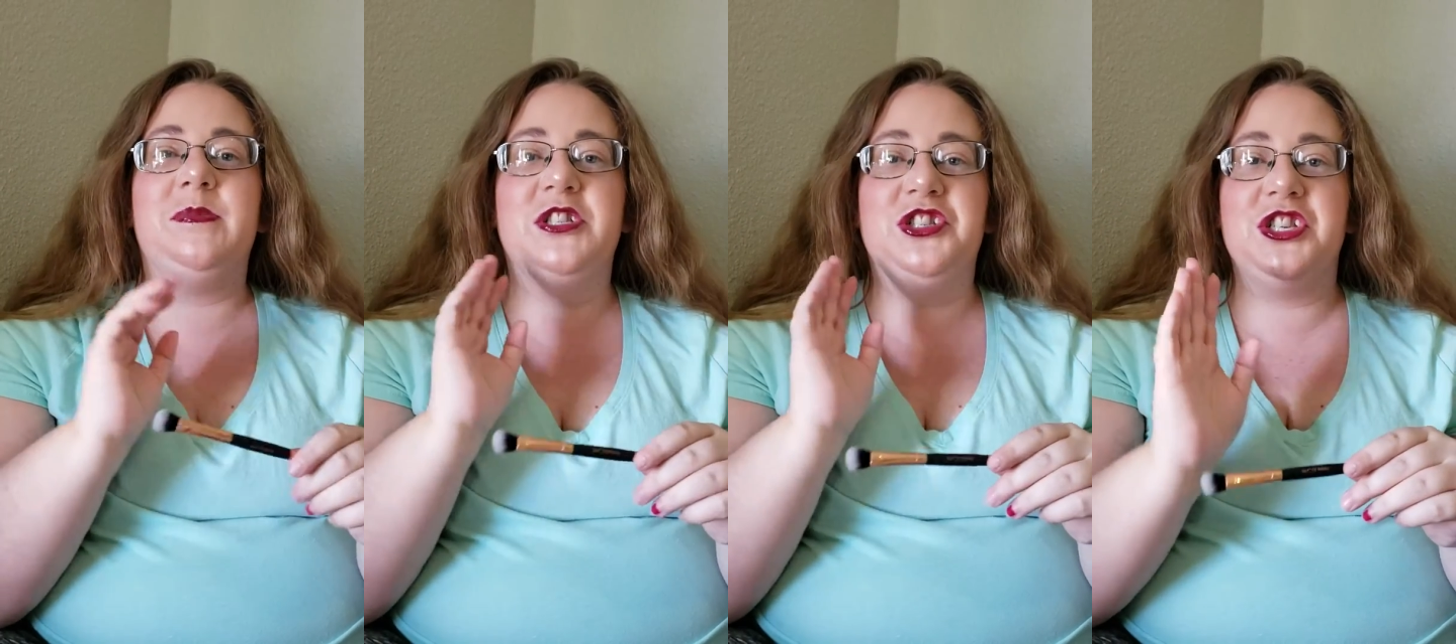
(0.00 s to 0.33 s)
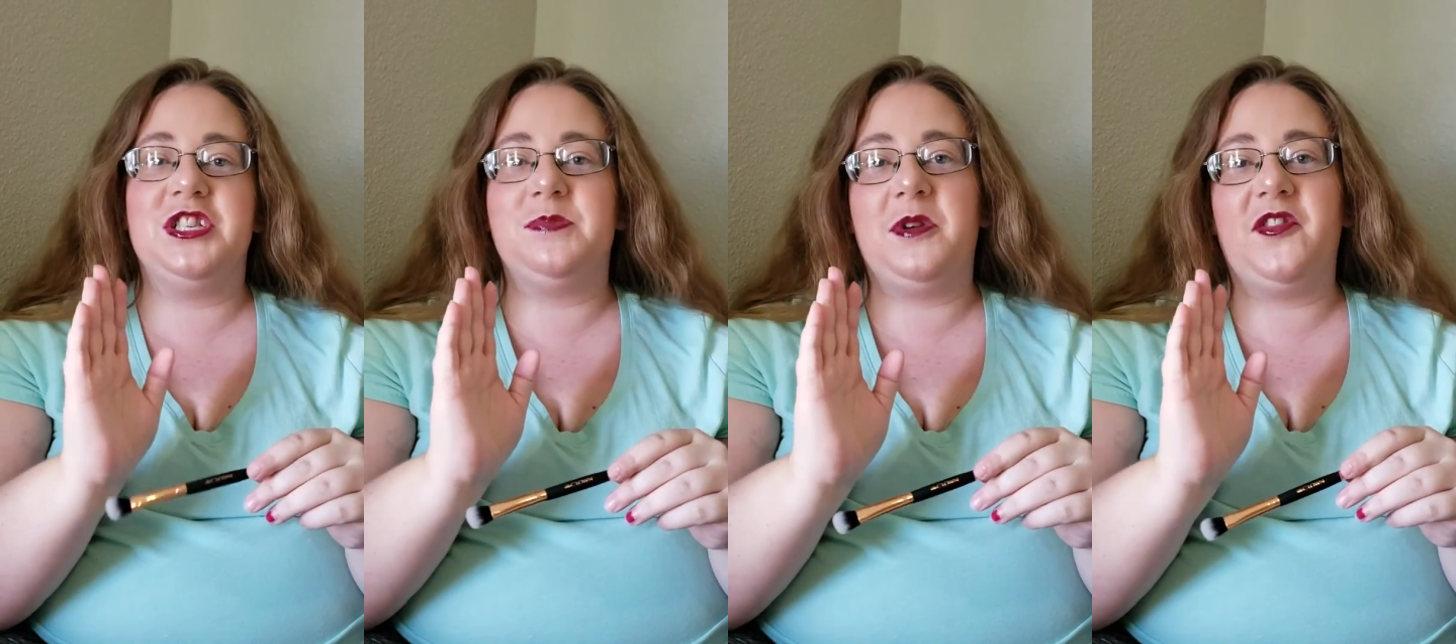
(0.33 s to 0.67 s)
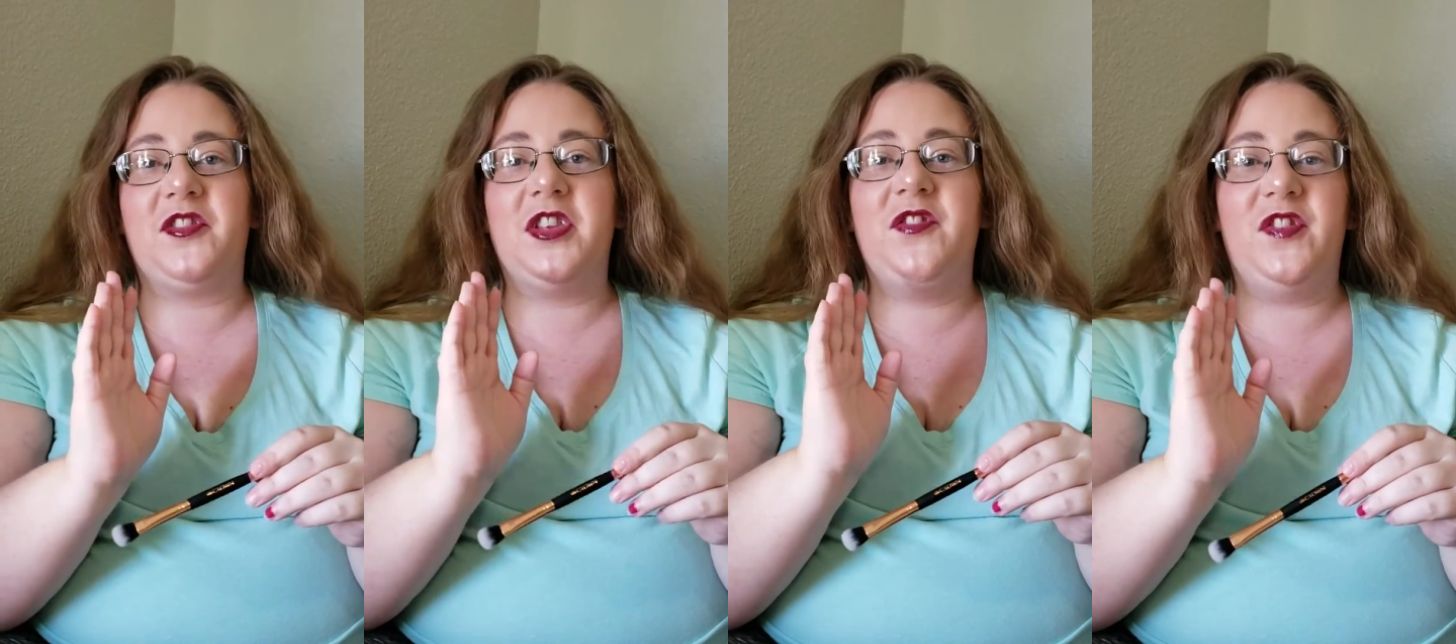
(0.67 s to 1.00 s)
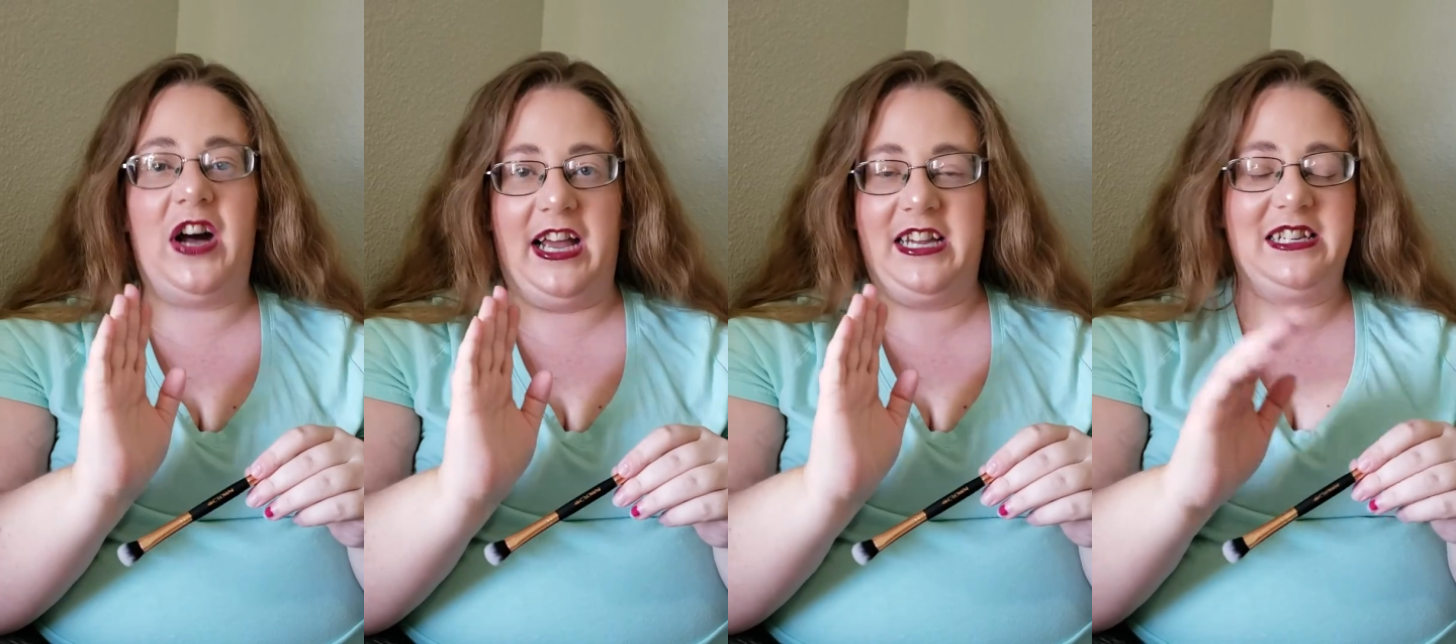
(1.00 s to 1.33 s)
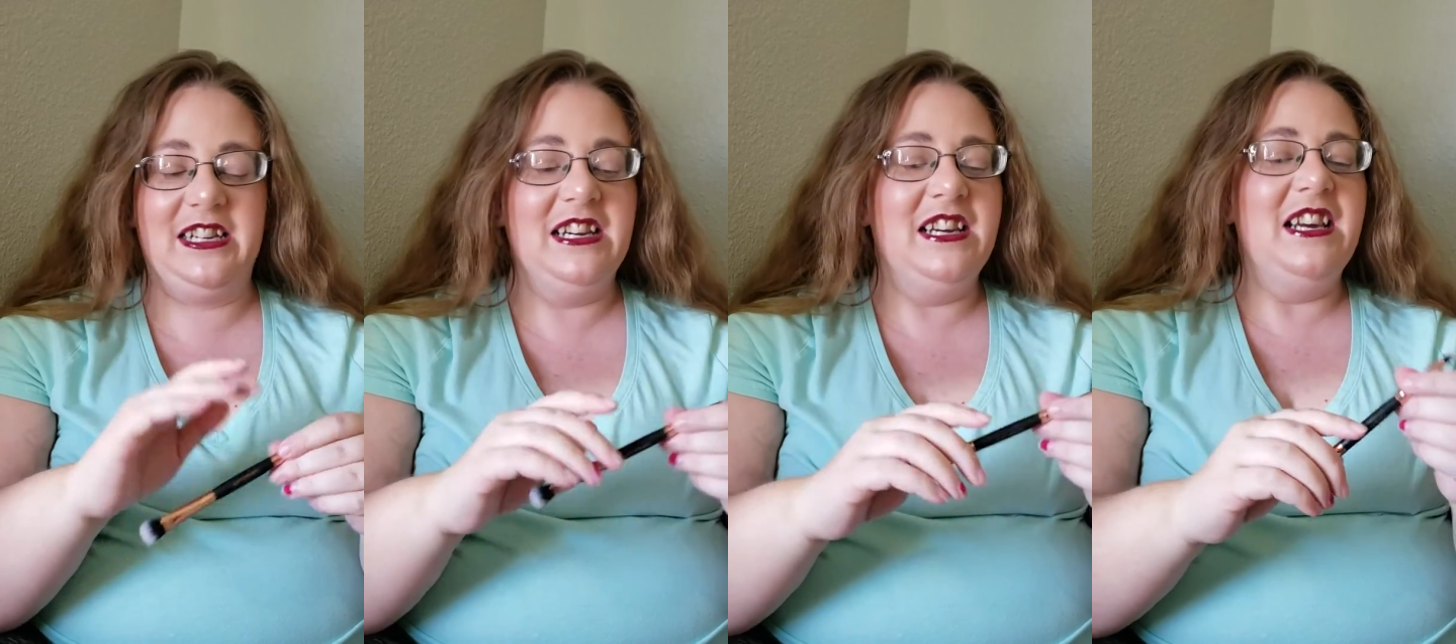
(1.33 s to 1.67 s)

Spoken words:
but she is perfectly fine.